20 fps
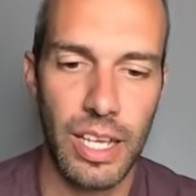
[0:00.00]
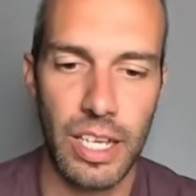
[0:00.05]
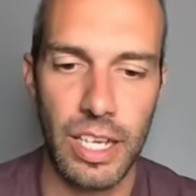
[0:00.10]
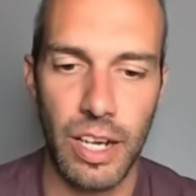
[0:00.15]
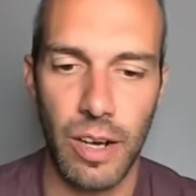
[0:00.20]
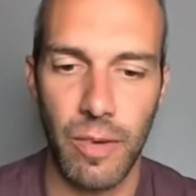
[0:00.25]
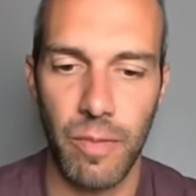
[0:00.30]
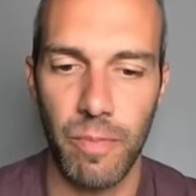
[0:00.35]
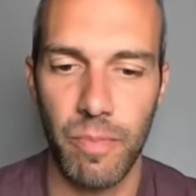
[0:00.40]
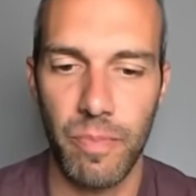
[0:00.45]

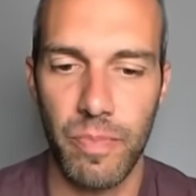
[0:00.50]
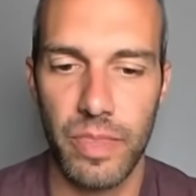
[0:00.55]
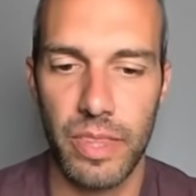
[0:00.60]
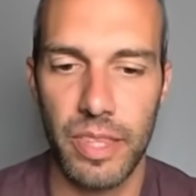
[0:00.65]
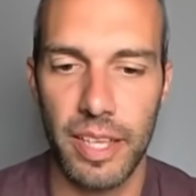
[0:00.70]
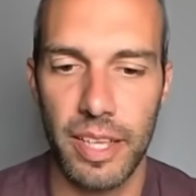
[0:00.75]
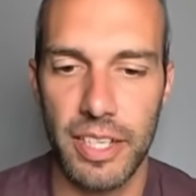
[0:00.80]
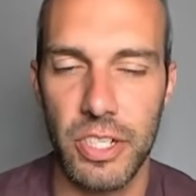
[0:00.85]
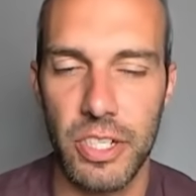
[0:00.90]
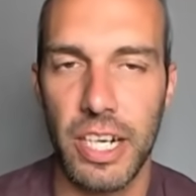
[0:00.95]
you know,
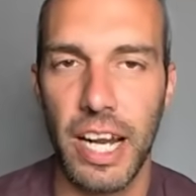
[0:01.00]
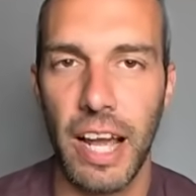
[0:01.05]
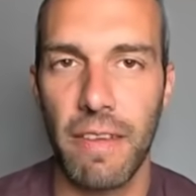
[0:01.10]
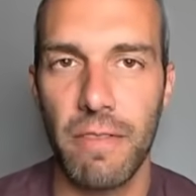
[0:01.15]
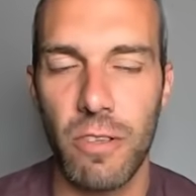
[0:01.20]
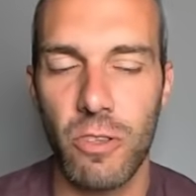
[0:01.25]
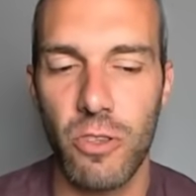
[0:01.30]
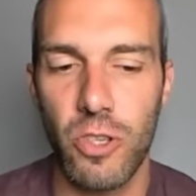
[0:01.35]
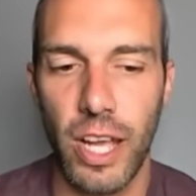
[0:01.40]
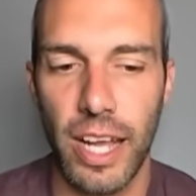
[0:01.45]
things are gonna
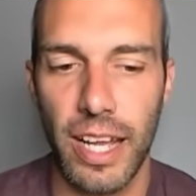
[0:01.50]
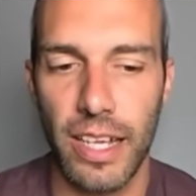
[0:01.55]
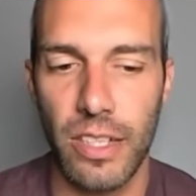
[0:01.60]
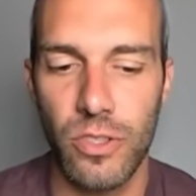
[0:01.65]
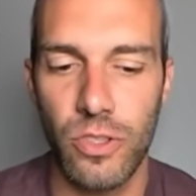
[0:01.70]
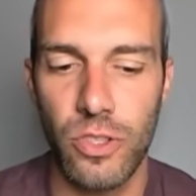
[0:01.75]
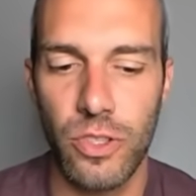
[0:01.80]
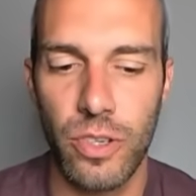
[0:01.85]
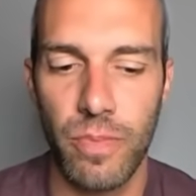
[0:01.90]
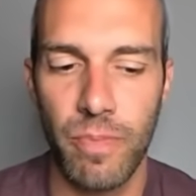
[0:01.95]
have to
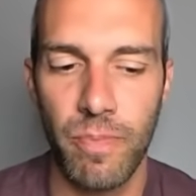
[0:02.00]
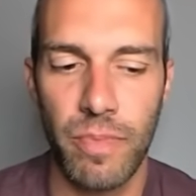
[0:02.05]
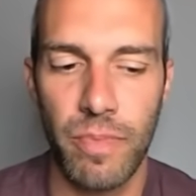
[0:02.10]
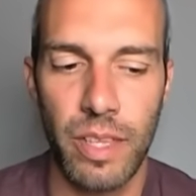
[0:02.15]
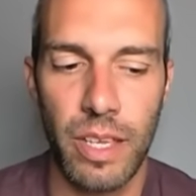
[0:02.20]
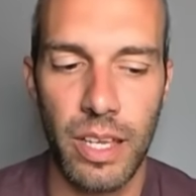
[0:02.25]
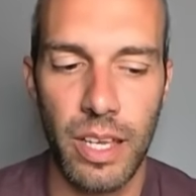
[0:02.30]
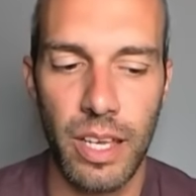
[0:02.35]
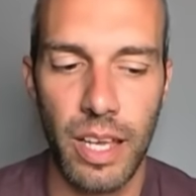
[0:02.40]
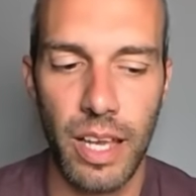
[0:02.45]
change.
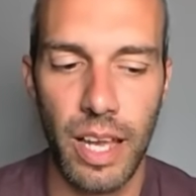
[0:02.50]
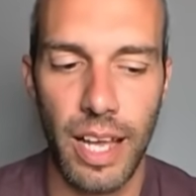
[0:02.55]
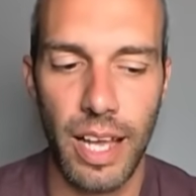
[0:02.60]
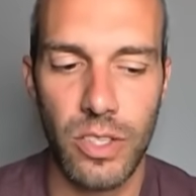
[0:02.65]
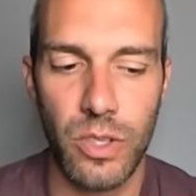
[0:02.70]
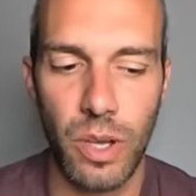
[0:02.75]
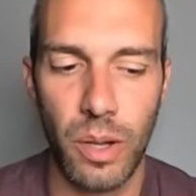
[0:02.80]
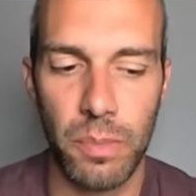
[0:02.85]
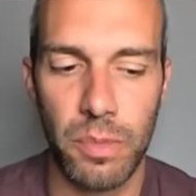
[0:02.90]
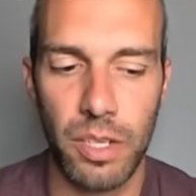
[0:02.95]

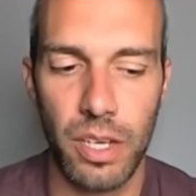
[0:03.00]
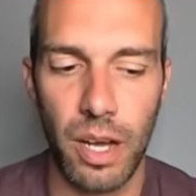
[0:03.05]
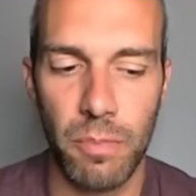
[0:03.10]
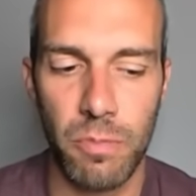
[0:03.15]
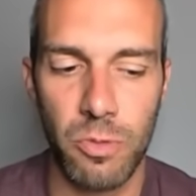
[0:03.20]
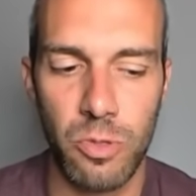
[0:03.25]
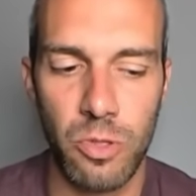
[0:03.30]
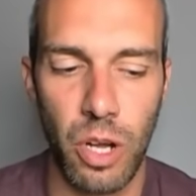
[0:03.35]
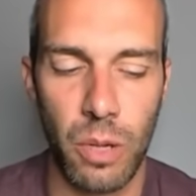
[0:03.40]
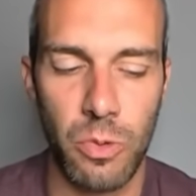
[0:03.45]
And so
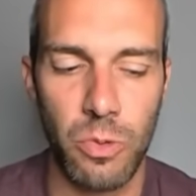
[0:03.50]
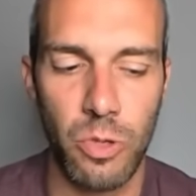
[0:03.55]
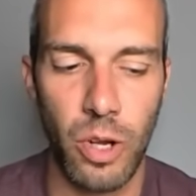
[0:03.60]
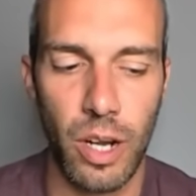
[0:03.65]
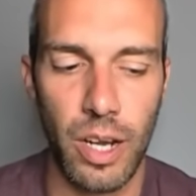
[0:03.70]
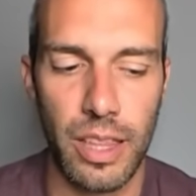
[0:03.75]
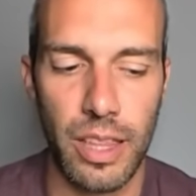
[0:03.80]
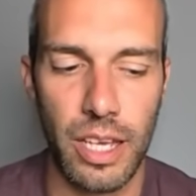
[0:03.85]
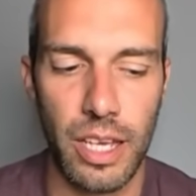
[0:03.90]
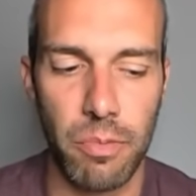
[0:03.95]
I'm
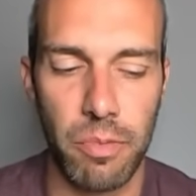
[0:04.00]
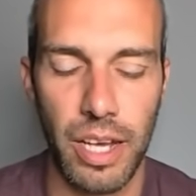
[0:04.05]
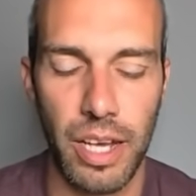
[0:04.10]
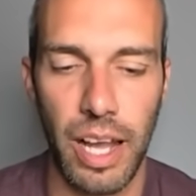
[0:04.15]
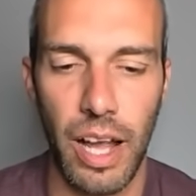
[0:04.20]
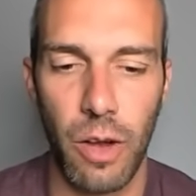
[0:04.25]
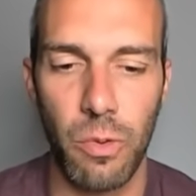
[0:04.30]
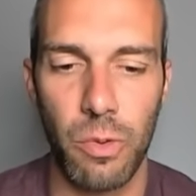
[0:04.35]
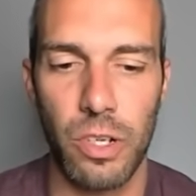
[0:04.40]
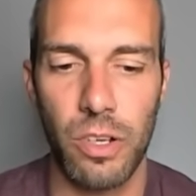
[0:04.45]
trying to think
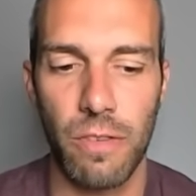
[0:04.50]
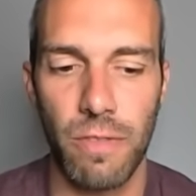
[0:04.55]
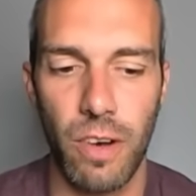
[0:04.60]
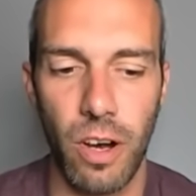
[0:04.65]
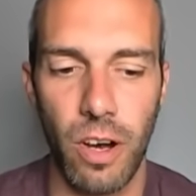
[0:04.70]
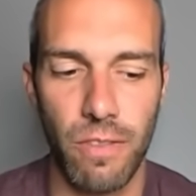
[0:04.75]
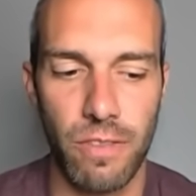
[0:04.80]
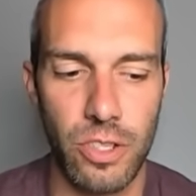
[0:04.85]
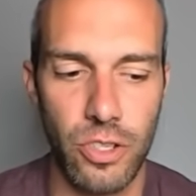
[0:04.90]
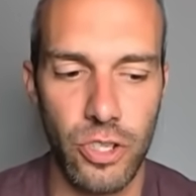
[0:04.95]
like how I'm gonna
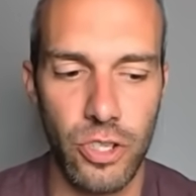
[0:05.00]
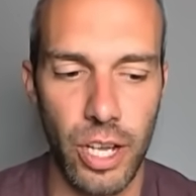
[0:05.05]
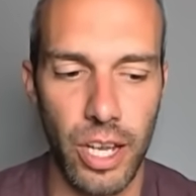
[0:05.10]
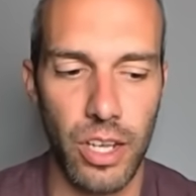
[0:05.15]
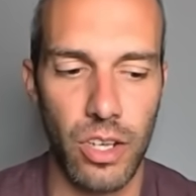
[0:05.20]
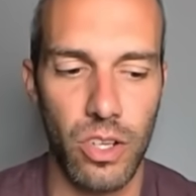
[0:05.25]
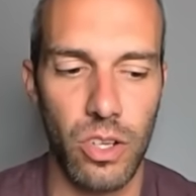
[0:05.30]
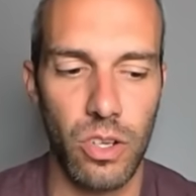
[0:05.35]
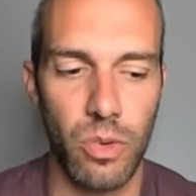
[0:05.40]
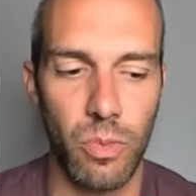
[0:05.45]
evolve the
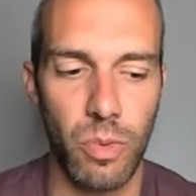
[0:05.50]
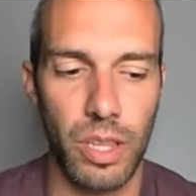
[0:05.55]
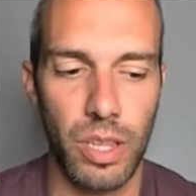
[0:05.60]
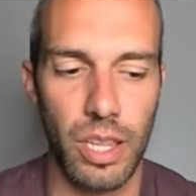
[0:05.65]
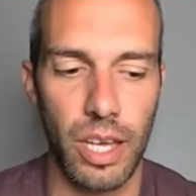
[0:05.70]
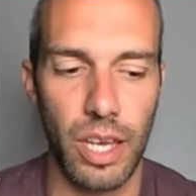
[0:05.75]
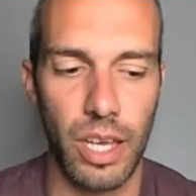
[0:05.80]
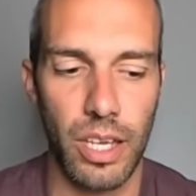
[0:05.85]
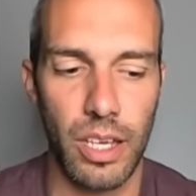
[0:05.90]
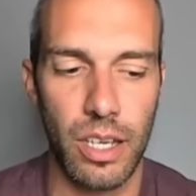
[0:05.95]
channel
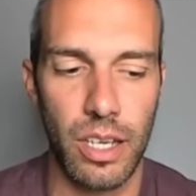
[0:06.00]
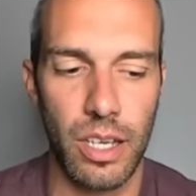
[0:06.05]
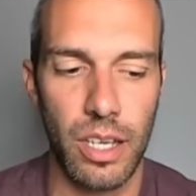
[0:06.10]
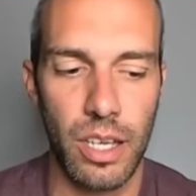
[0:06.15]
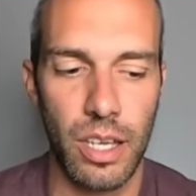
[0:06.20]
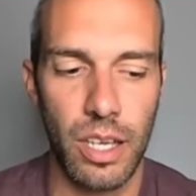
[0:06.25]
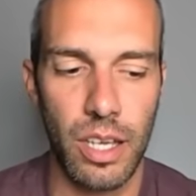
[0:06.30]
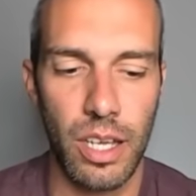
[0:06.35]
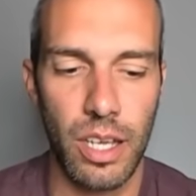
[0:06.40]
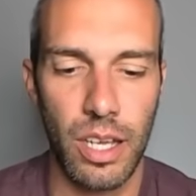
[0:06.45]
with like
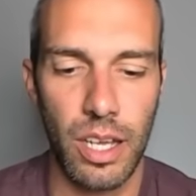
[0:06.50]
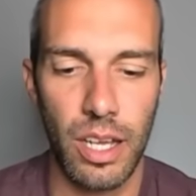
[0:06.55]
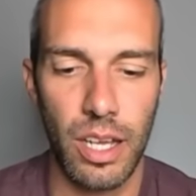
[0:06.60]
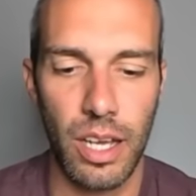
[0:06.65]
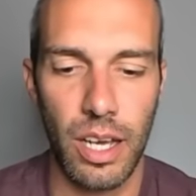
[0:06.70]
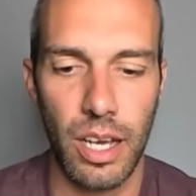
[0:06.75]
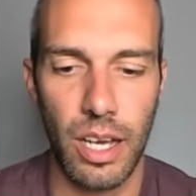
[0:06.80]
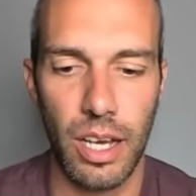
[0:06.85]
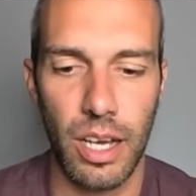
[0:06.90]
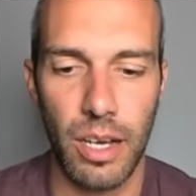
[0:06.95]

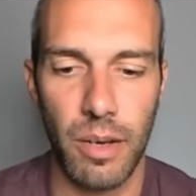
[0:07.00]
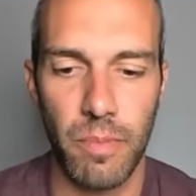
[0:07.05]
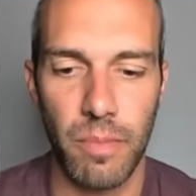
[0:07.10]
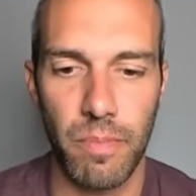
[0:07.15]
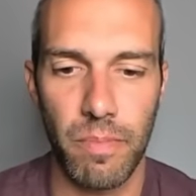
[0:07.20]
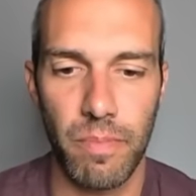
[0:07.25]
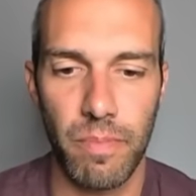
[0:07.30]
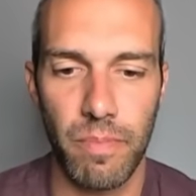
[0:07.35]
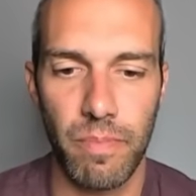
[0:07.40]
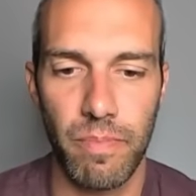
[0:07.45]

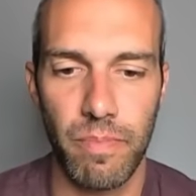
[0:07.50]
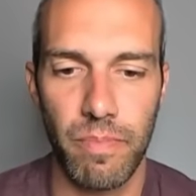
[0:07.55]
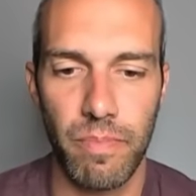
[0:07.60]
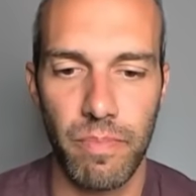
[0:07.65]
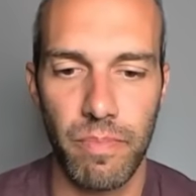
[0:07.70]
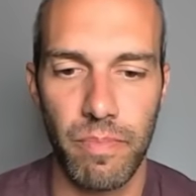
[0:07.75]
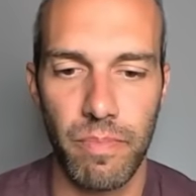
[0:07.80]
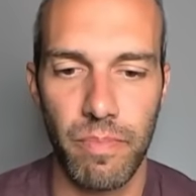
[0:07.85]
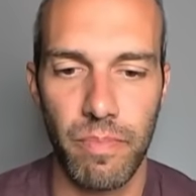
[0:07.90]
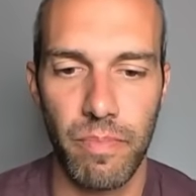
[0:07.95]
um
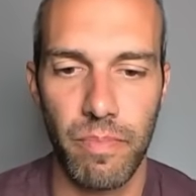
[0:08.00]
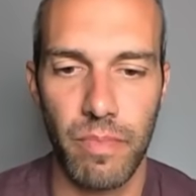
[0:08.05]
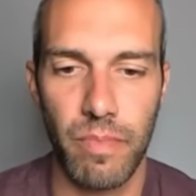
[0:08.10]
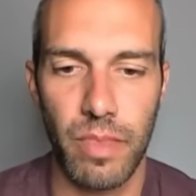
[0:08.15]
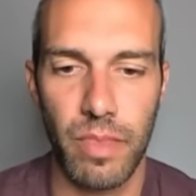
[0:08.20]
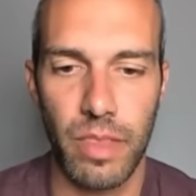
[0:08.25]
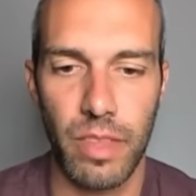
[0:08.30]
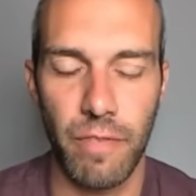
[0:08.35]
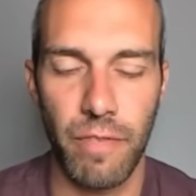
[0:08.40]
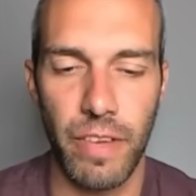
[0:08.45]

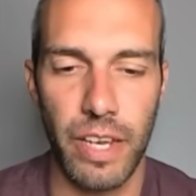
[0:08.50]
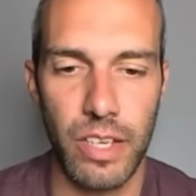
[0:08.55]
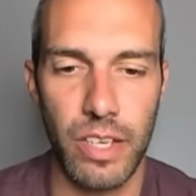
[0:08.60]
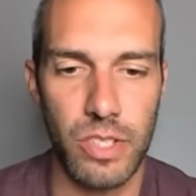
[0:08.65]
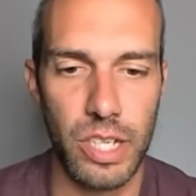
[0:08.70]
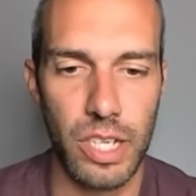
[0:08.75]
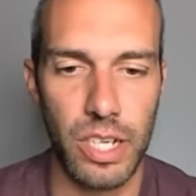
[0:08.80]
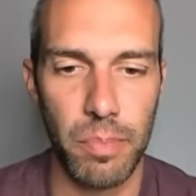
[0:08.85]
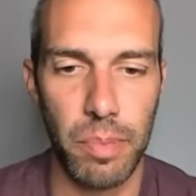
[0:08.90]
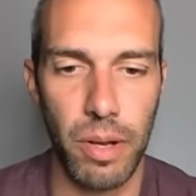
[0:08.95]
the
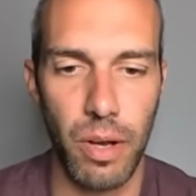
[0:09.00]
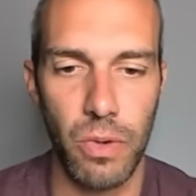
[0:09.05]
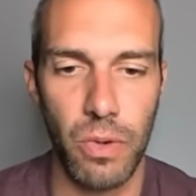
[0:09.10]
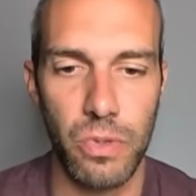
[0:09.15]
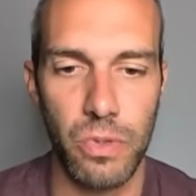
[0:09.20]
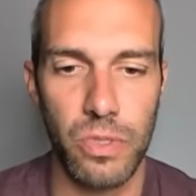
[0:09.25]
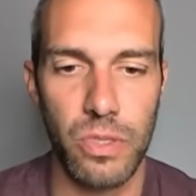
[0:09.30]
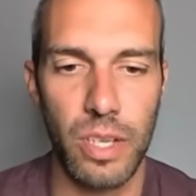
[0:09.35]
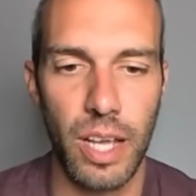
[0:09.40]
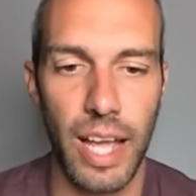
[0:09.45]
videos I'm gonna
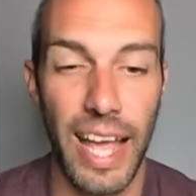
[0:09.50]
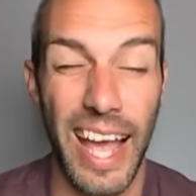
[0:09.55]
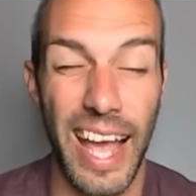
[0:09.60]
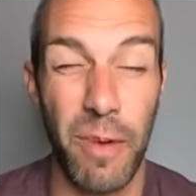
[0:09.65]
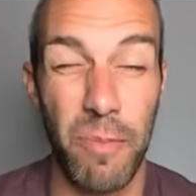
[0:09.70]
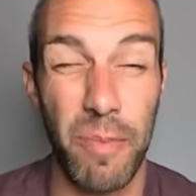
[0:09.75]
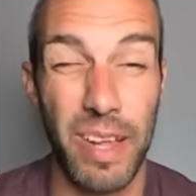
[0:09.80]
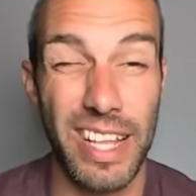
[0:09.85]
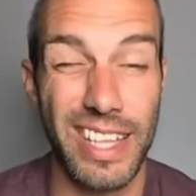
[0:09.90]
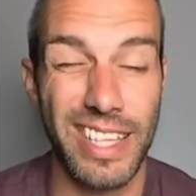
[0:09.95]
post,
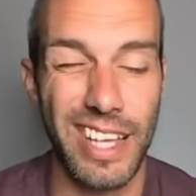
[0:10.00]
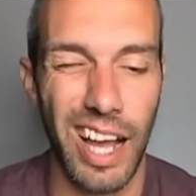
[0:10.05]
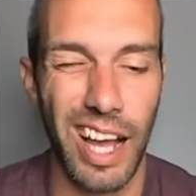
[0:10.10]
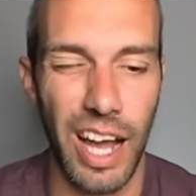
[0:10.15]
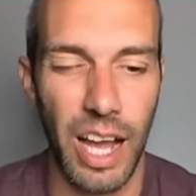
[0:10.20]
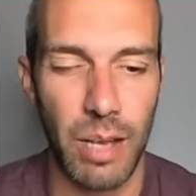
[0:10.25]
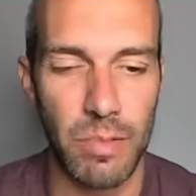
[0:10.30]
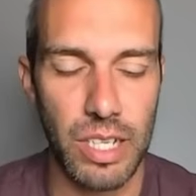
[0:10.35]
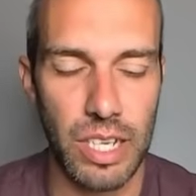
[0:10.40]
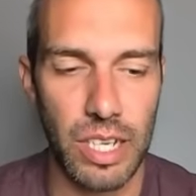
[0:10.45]
how many
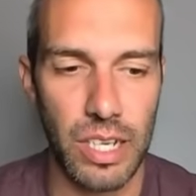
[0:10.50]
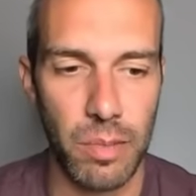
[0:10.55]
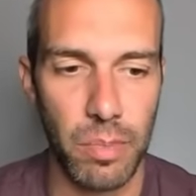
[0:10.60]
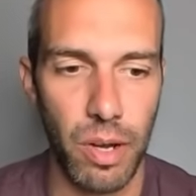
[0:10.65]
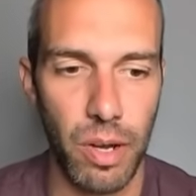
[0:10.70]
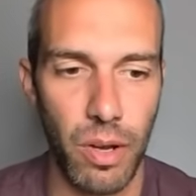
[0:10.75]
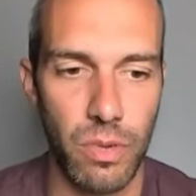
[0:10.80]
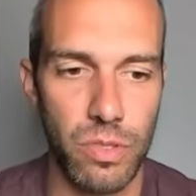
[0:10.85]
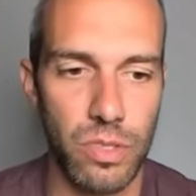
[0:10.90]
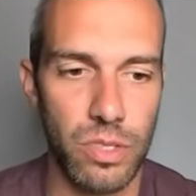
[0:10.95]
times I'm gonna
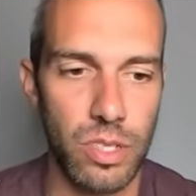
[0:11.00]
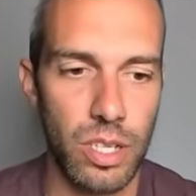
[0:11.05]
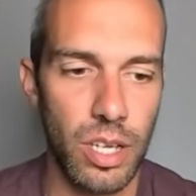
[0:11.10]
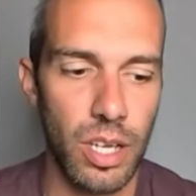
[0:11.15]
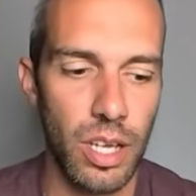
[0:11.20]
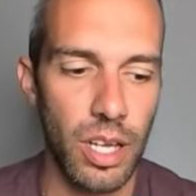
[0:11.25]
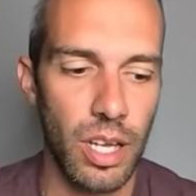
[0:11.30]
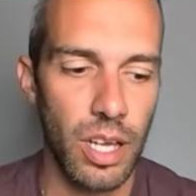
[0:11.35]
post.